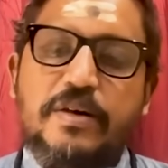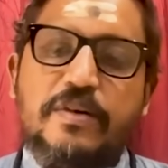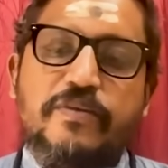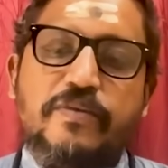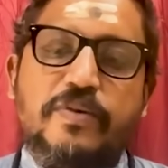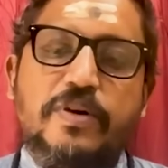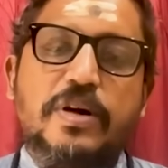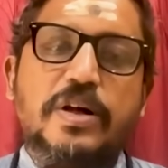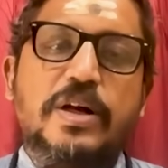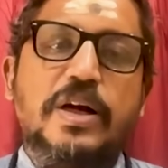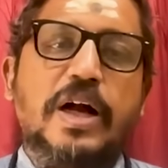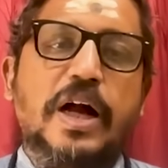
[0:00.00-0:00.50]

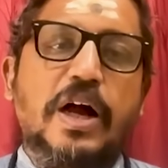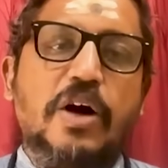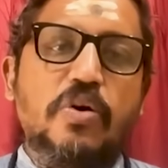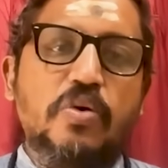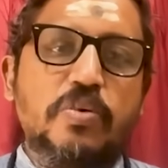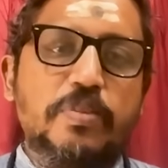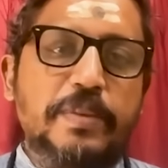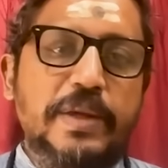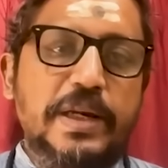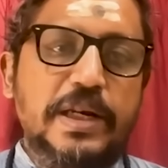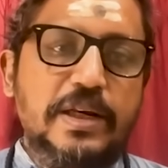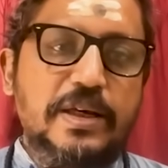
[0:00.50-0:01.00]
For cow
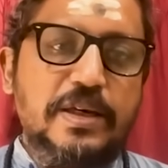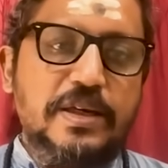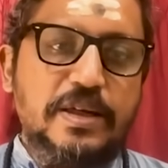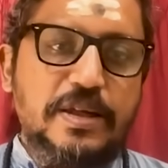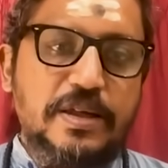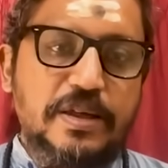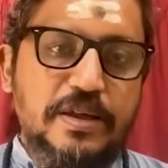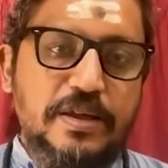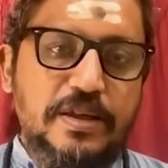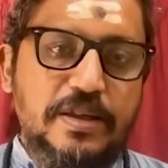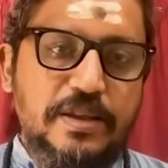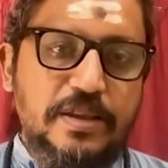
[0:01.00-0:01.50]
milk,
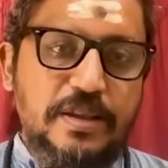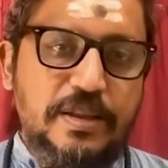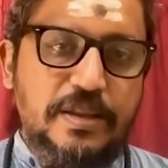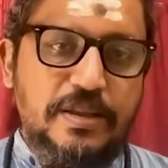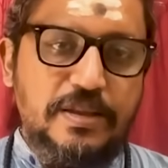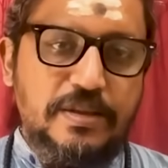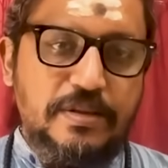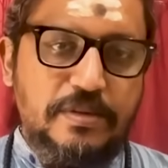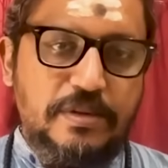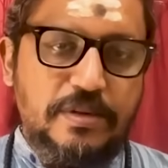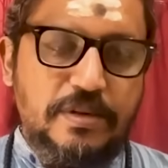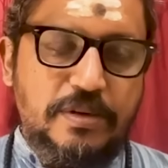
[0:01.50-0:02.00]

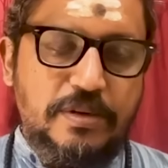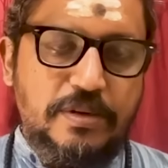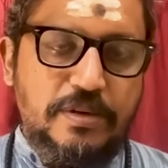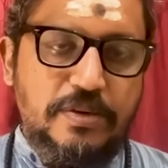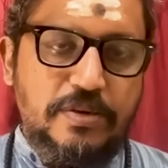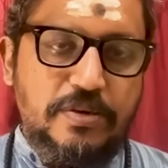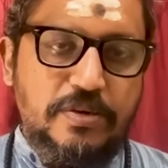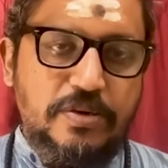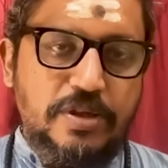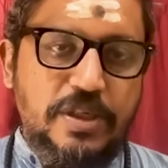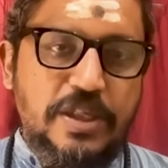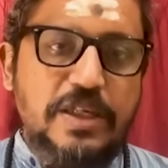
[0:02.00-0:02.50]

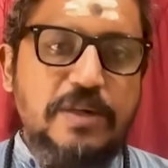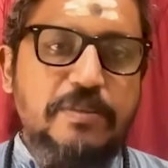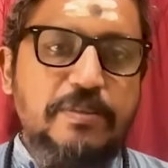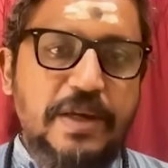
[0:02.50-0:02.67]
ghee